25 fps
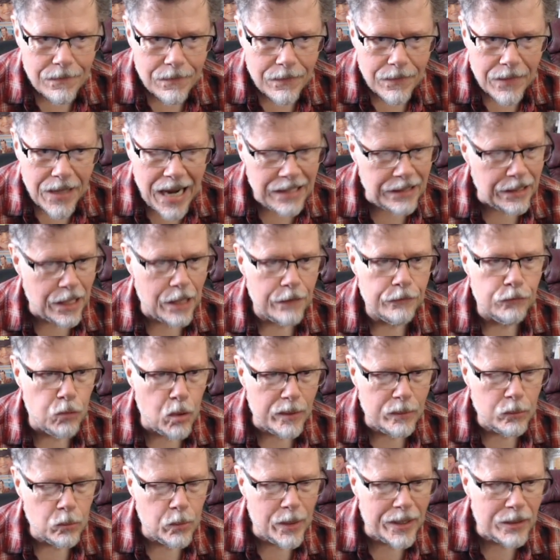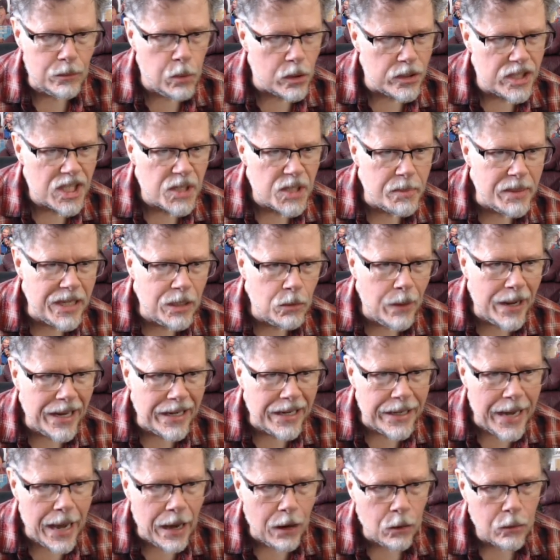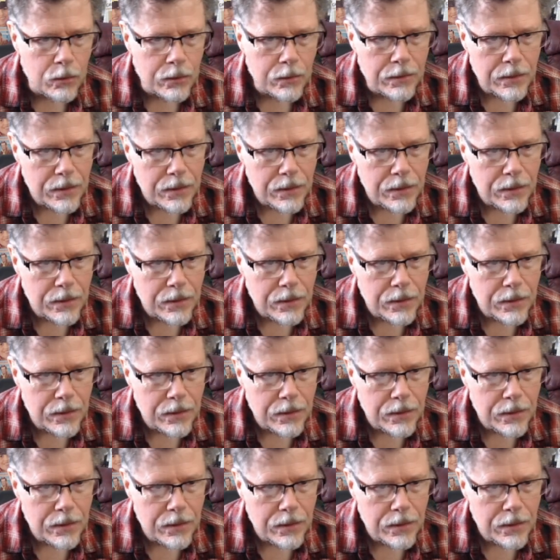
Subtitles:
I love Red Rose Speedway now.